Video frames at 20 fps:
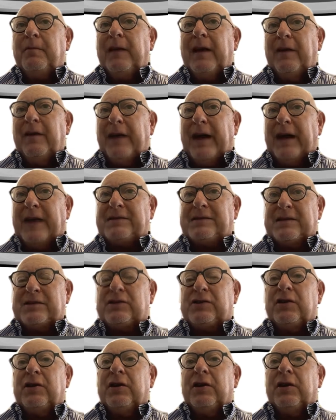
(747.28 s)
have
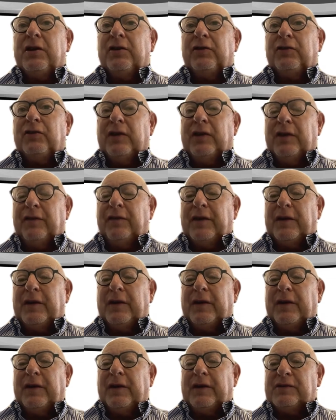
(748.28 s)
access to their
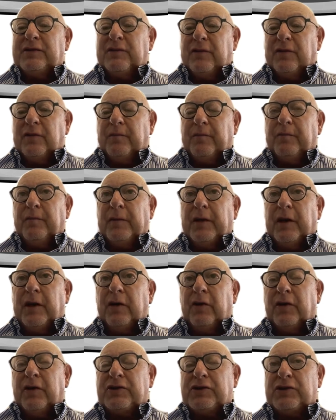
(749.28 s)
funds
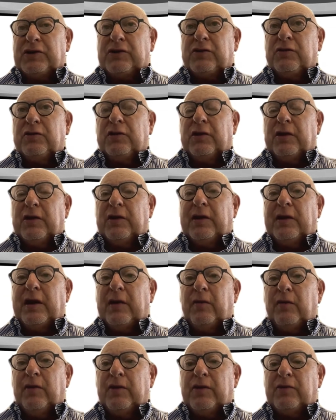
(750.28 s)
a lot sooner than
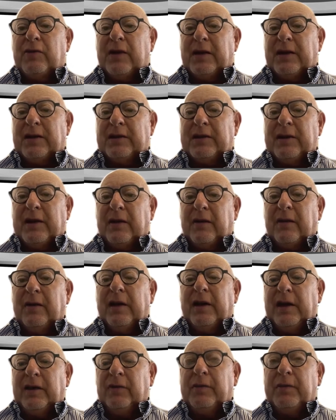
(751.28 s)
they would right now.
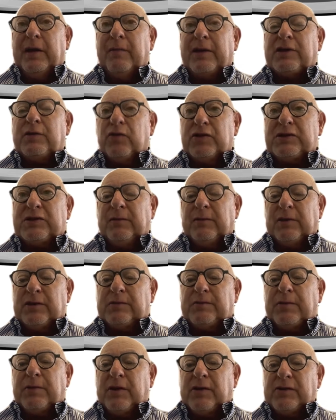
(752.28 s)
It would be a much more
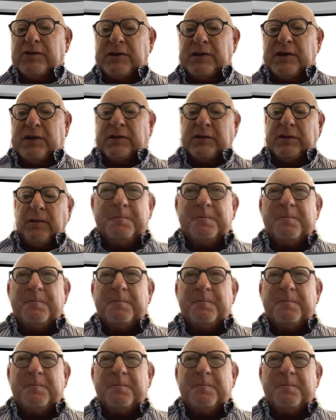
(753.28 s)
seamless process.